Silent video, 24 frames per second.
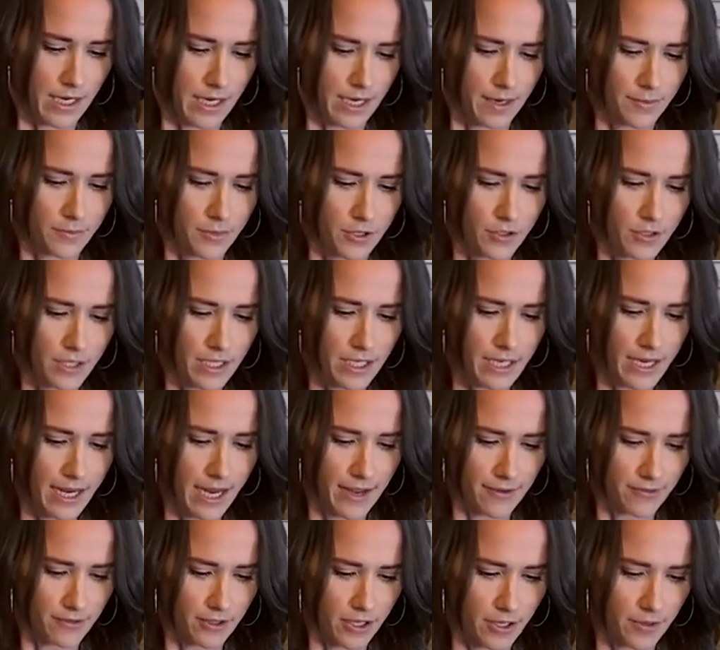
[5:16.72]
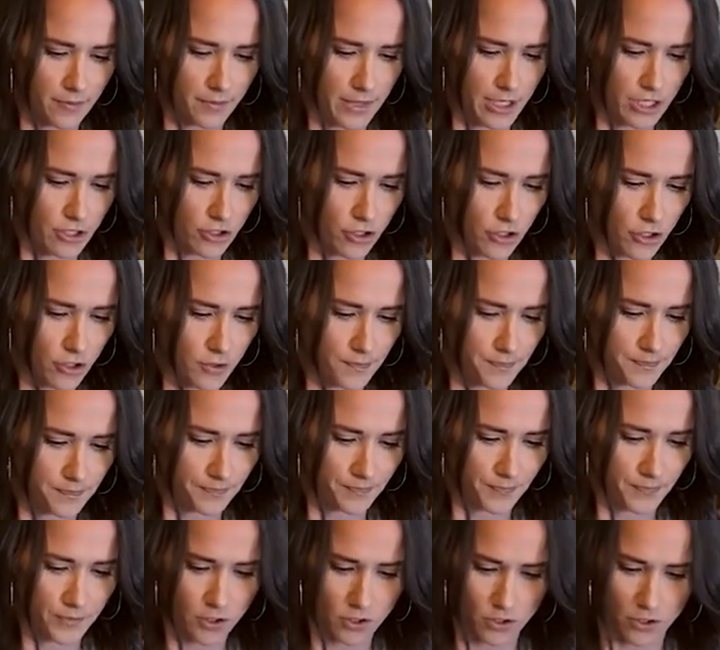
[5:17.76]
And I'm using a half cup measure
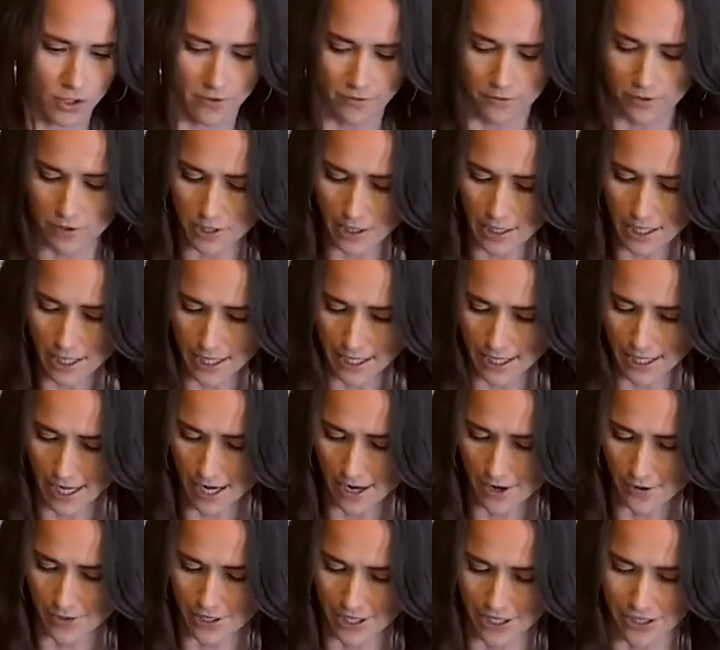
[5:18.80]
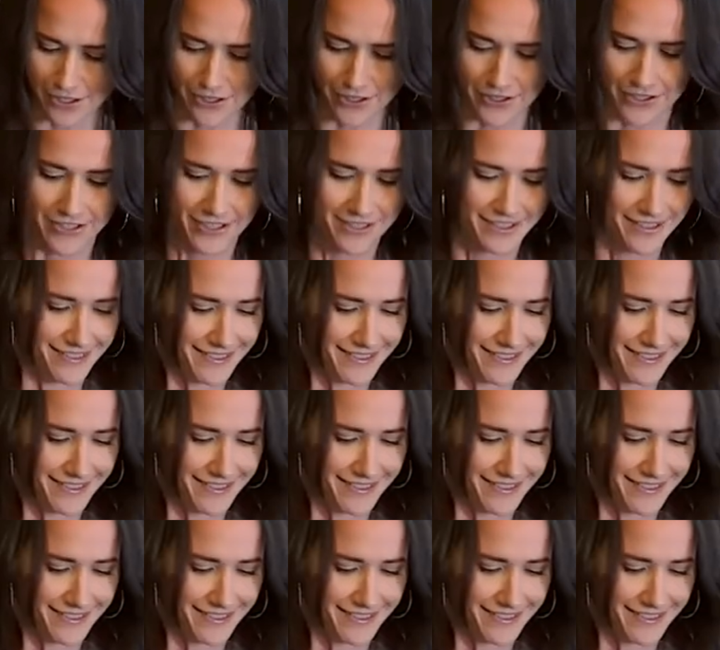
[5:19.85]
So I've really got to count here.